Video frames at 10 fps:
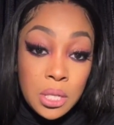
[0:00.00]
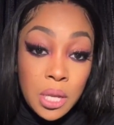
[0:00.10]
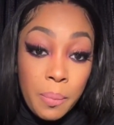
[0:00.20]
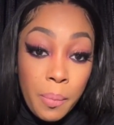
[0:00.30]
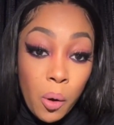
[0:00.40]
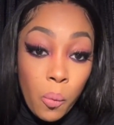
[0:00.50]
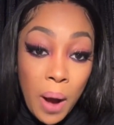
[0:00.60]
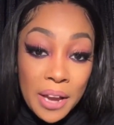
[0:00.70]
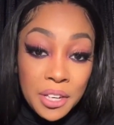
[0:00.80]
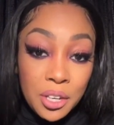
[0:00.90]
Said Mo,
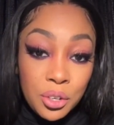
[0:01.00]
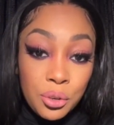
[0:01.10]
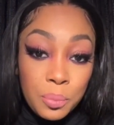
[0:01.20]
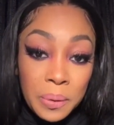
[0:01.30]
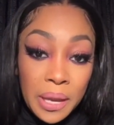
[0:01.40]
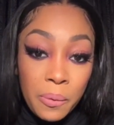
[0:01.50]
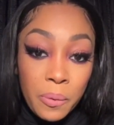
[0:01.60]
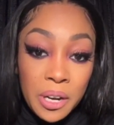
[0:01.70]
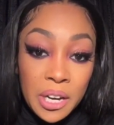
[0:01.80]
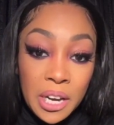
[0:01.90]
why didn't you play
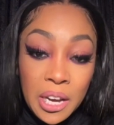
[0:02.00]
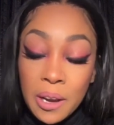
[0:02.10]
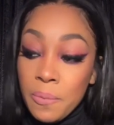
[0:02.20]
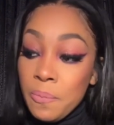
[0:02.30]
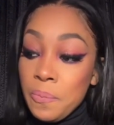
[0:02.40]
Whitney?